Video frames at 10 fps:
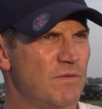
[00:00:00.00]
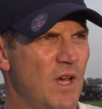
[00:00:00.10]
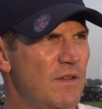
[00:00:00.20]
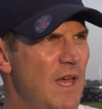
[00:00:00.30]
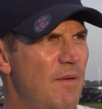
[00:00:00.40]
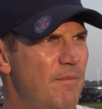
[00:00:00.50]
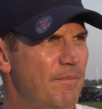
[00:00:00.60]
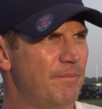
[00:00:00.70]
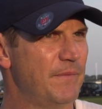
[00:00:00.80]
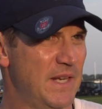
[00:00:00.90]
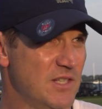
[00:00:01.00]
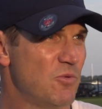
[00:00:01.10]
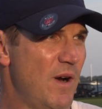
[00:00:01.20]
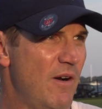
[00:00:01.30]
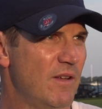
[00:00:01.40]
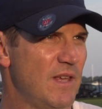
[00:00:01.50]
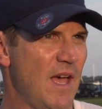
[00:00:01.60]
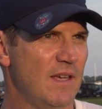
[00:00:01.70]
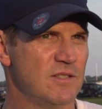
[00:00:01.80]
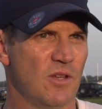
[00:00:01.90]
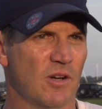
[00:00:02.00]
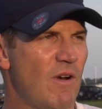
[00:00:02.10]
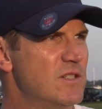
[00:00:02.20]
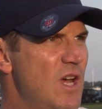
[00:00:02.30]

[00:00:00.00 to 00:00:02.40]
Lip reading: It is a rarity. Yeah, he's done a great